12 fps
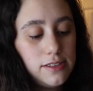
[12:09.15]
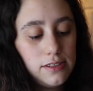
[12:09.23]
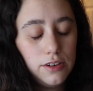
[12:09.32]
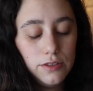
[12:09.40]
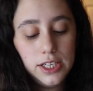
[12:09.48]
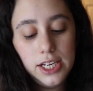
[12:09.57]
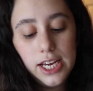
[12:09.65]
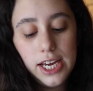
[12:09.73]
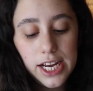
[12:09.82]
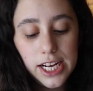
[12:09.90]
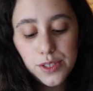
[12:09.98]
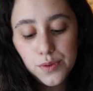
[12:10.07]
So
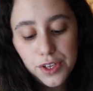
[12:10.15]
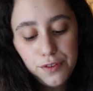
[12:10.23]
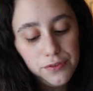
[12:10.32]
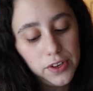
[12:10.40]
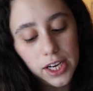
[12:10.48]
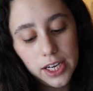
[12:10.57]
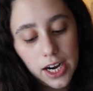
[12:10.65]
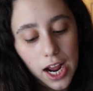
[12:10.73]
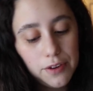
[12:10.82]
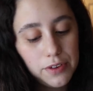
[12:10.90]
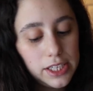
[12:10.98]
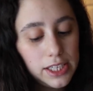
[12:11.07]
it's really fun.
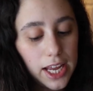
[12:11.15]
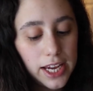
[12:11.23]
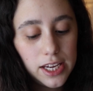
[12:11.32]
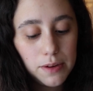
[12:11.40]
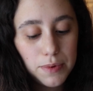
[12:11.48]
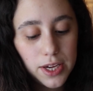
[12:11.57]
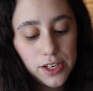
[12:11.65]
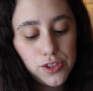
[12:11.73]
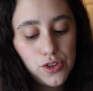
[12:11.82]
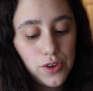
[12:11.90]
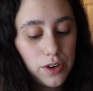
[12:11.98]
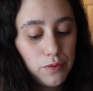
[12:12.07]
I really like it
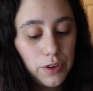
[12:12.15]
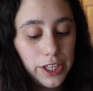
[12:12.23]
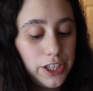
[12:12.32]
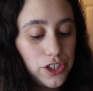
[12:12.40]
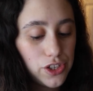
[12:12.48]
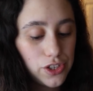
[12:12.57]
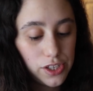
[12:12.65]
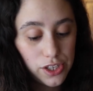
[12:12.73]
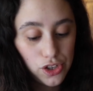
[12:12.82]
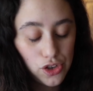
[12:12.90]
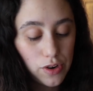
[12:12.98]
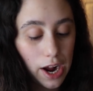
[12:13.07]
because you can really
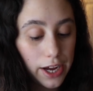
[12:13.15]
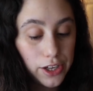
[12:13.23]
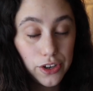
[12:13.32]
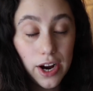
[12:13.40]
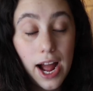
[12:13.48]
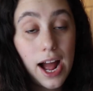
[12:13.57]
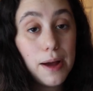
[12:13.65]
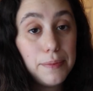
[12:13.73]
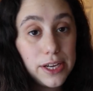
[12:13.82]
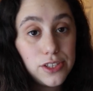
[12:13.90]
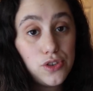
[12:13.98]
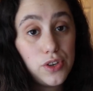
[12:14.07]
just track your habits.